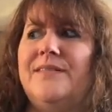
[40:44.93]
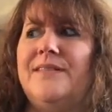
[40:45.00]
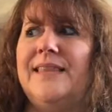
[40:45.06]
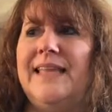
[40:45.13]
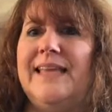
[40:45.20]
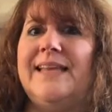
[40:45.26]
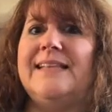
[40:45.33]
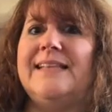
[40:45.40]

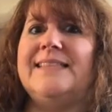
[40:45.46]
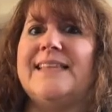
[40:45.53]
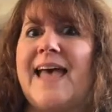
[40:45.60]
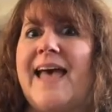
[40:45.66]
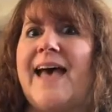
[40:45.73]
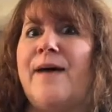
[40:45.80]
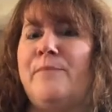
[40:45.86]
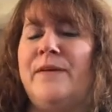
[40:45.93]
needed to
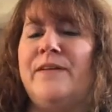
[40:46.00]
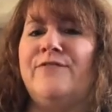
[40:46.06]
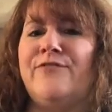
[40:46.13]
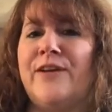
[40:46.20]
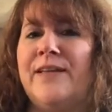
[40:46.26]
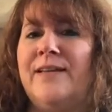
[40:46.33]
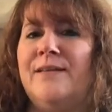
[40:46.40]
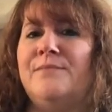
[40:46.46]
happen
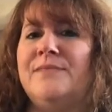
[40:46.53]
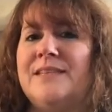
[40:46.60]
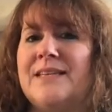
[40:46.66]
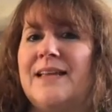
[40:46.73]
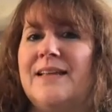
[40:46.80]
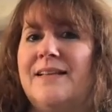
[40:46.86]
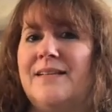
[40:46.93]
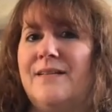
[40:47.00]
for him
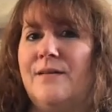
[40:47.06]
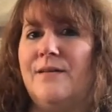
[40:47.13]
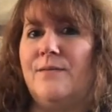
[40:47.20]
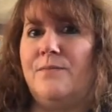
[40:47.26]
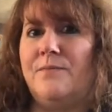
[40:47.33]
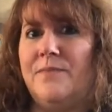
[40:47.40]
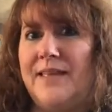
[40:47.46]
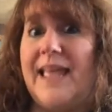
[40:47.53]
to
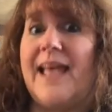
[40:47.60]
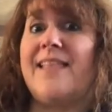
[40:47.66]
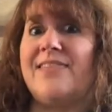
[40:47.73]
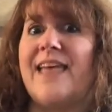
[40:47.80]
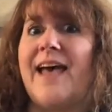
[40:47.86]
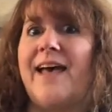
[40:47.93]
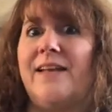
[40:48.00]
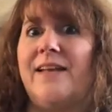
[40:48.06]
get
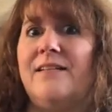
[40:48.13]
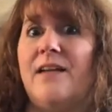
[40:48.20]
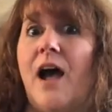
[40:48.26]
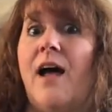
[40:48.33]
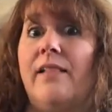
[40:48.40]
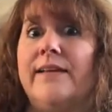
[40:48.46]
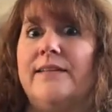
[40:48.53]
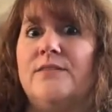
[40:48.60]
that
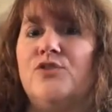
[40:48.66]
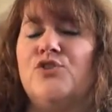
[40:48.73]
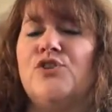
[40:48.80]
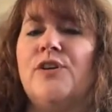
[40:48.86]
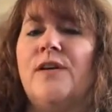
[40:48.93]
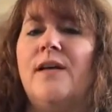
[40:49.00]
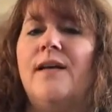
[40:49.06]
knowledge.